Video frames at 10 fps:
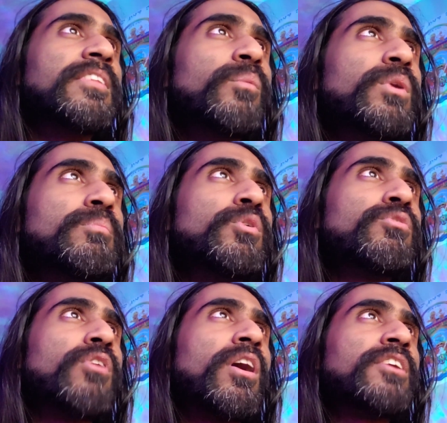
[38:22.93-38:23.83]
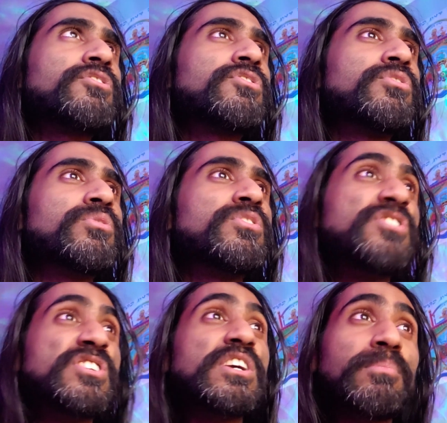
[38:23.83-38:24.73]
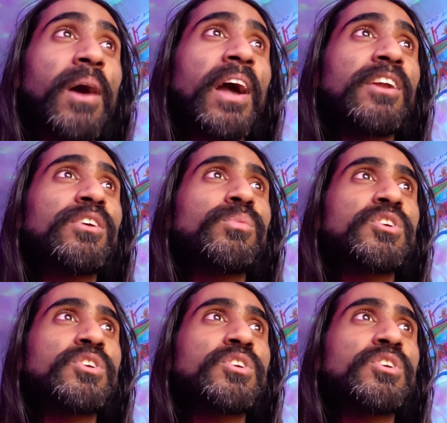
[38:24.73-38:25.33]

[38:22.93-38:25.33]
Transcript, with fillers: Then we move on to D minor,